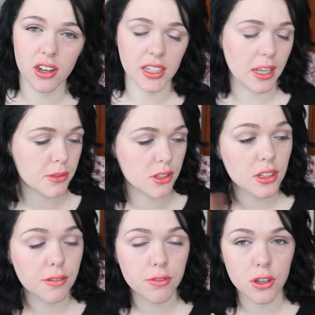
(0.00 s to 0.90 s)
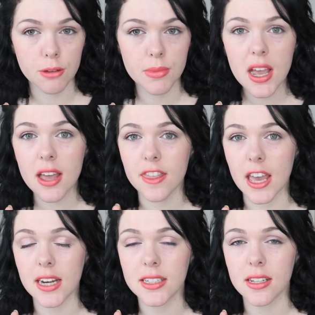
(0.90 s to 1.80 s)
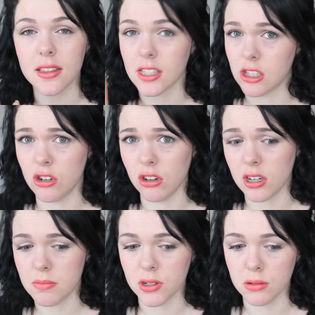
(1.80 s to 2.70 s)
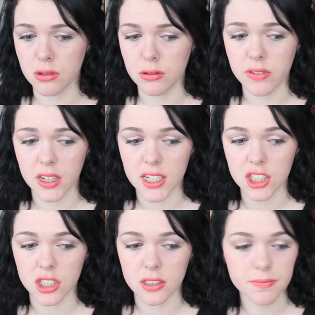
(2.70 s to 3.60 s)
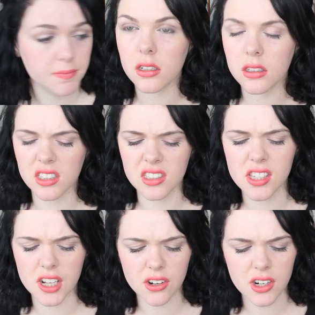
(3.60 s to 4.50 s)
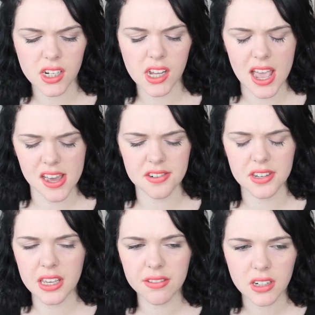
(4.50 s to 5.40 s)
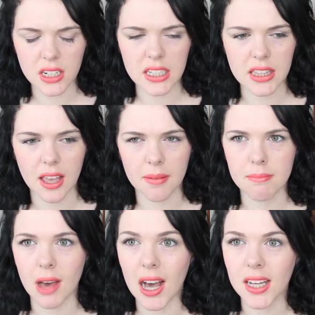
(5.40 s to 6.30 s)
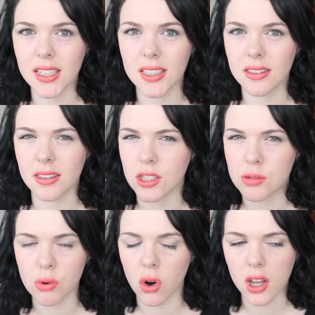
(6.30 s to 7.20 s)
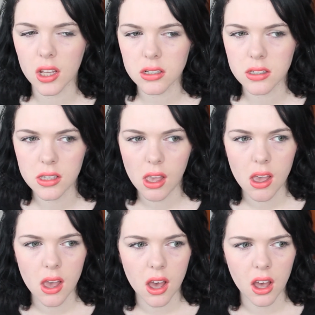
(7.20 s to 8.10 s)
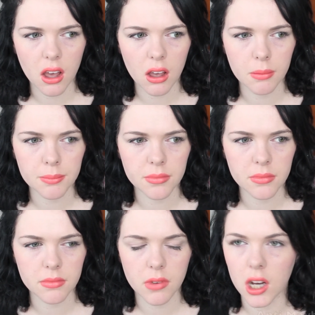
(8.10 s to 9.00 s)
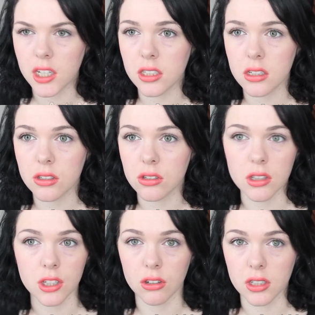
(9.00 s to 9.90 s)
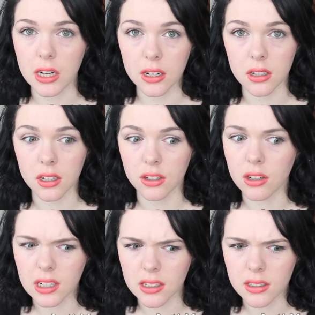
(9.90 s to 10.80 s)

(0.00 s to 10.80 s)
I can absolutely confirm that this is not a buildable foundation. Considering how heavily they market these products, I certainly don't get it. I don't